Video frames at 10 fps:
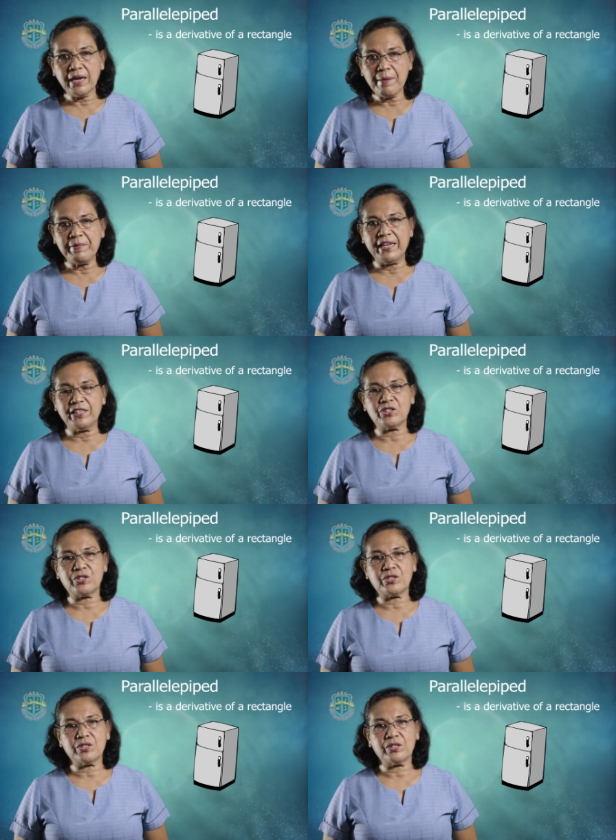
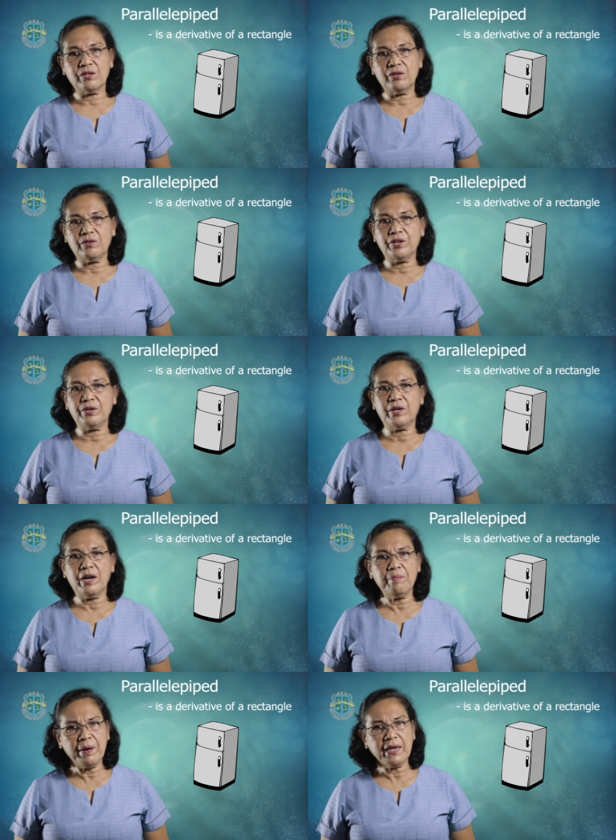cabinets, or your
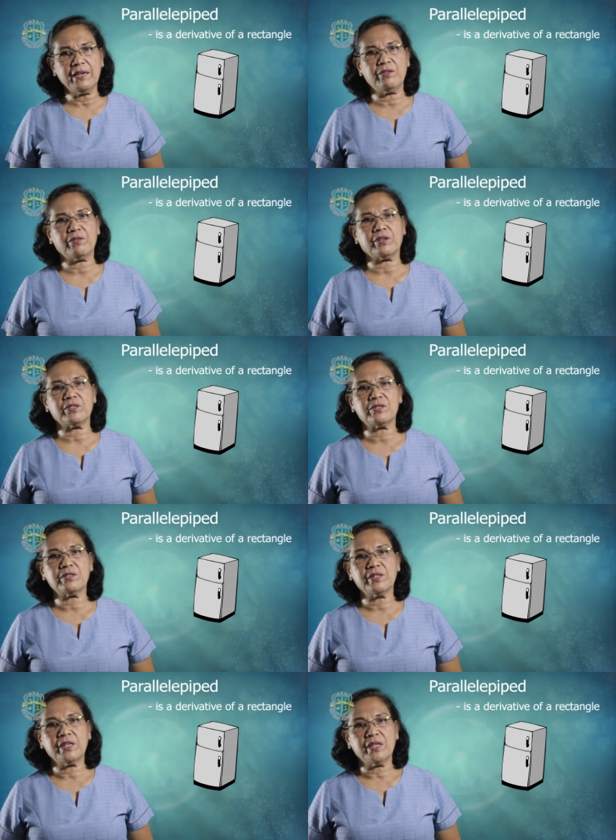
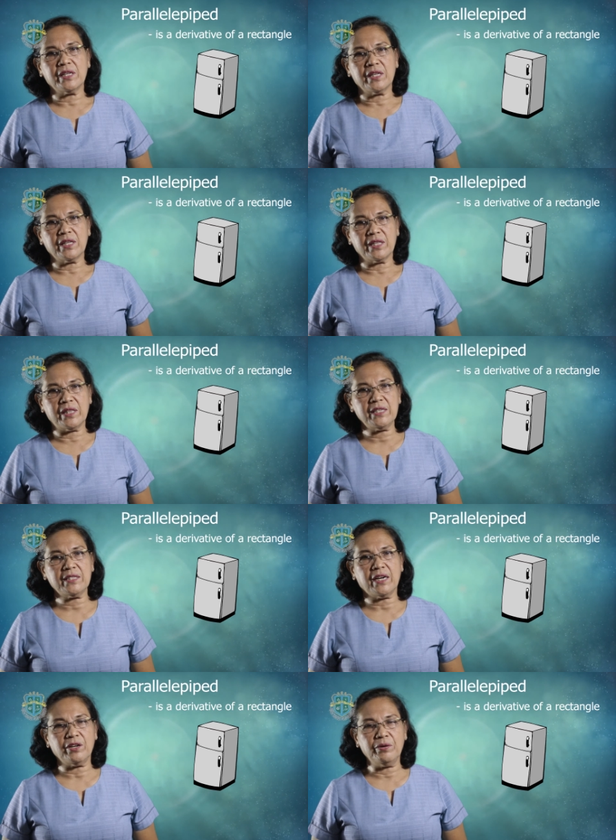aparadors.
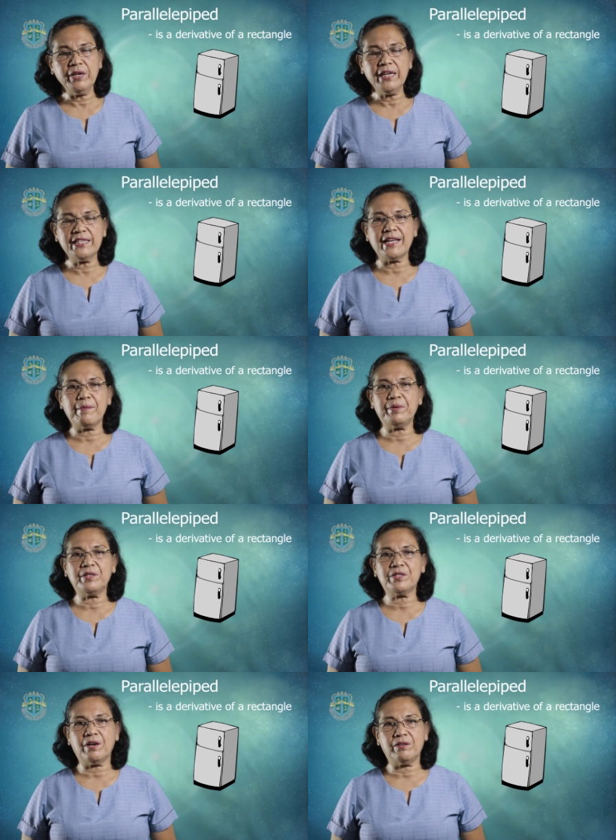These are good
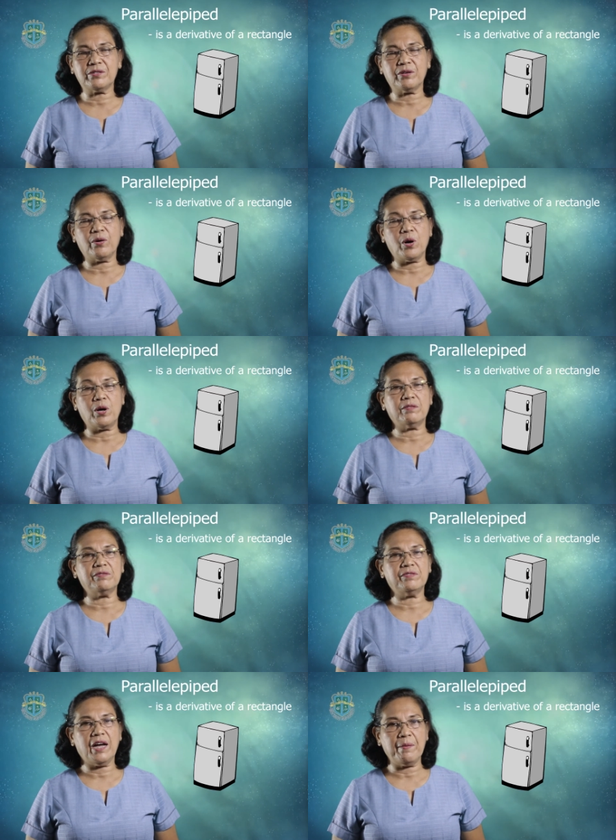examples also
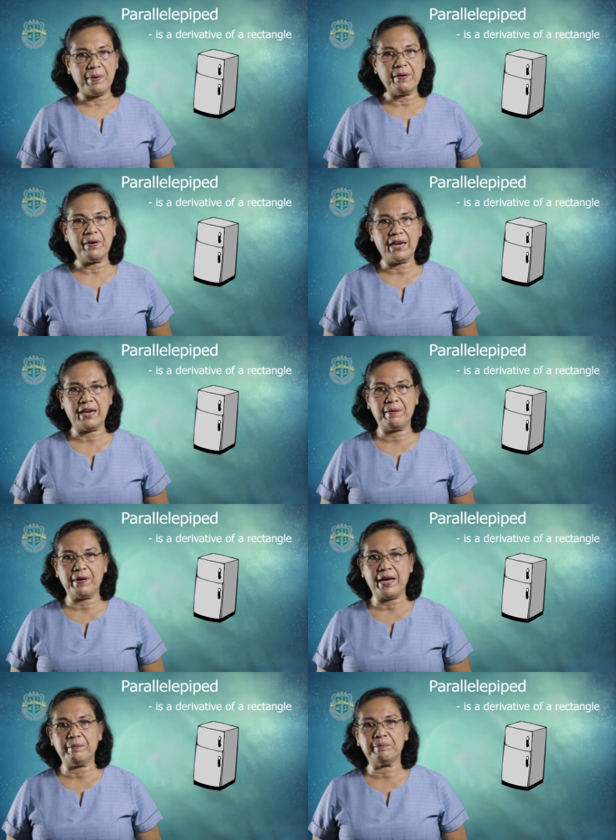of a parallel
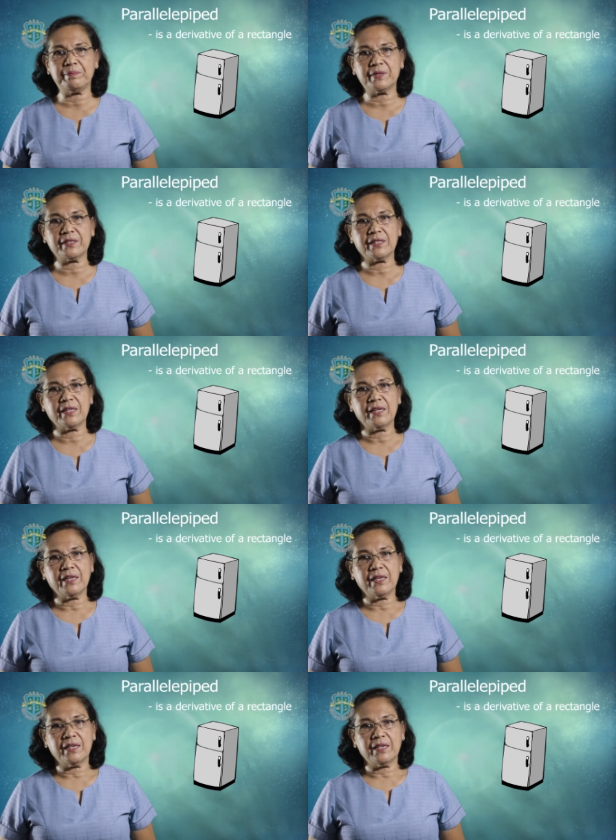pipe.
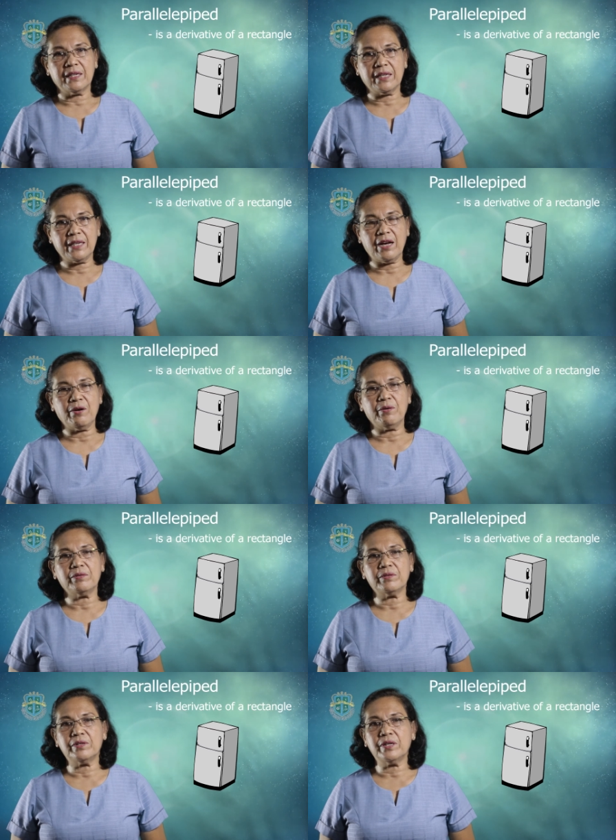Now,
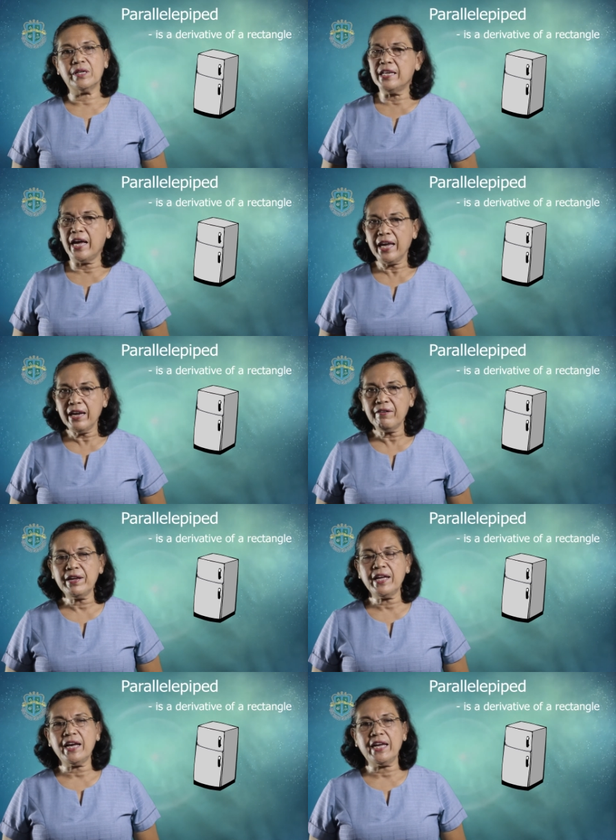the
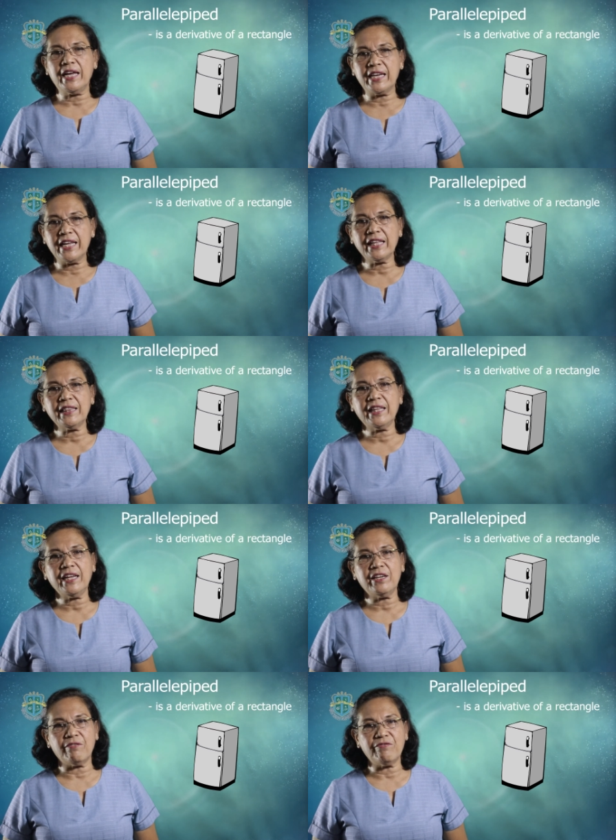area in
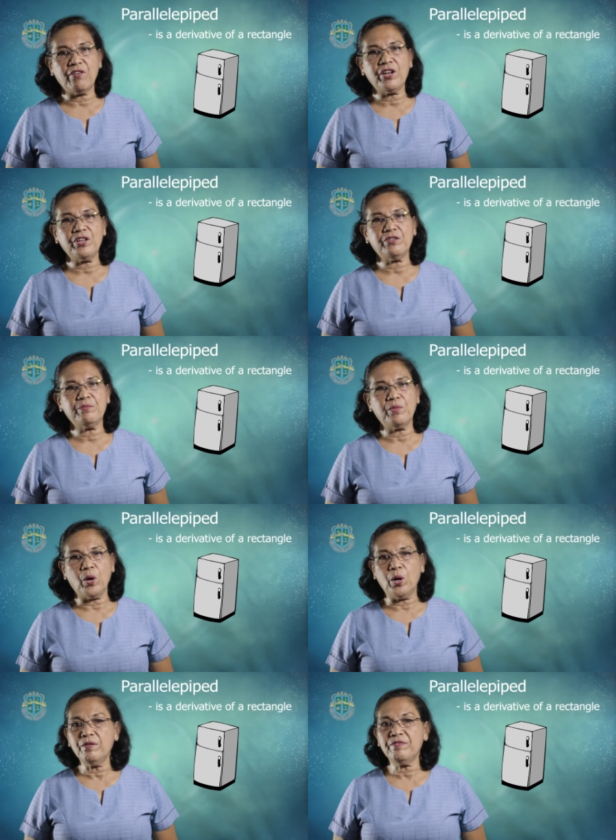getting the volume
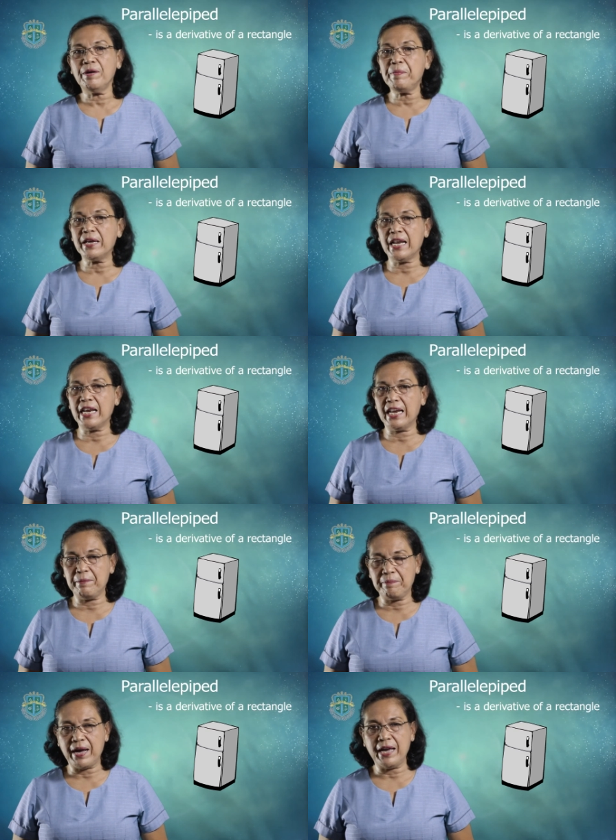of a
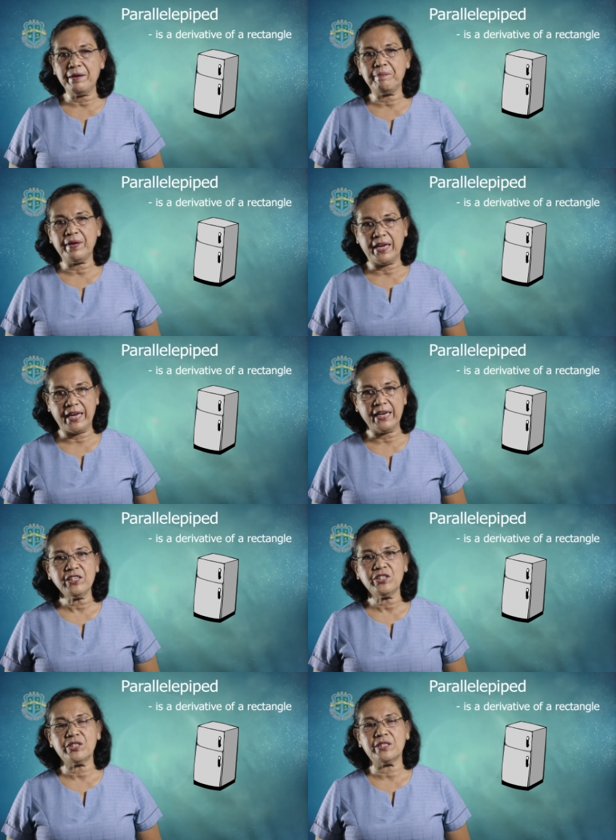parallelepiped
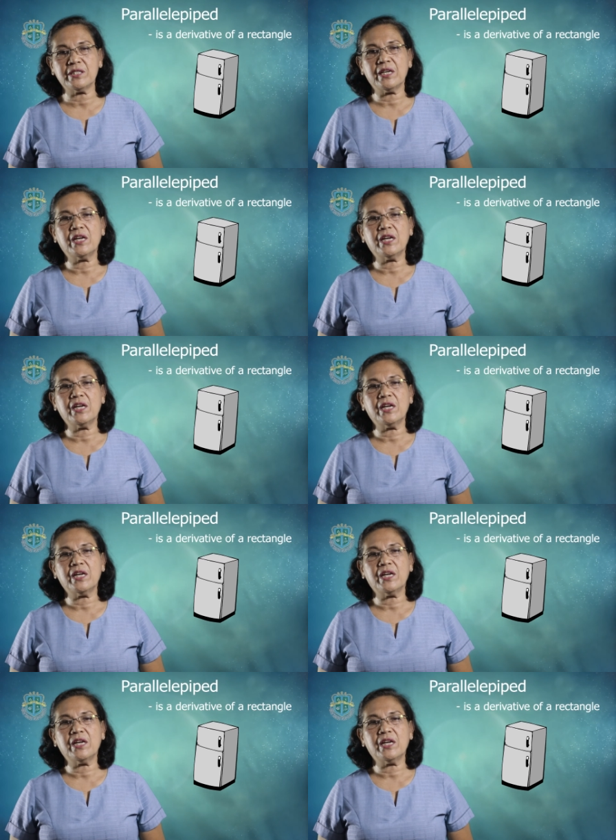is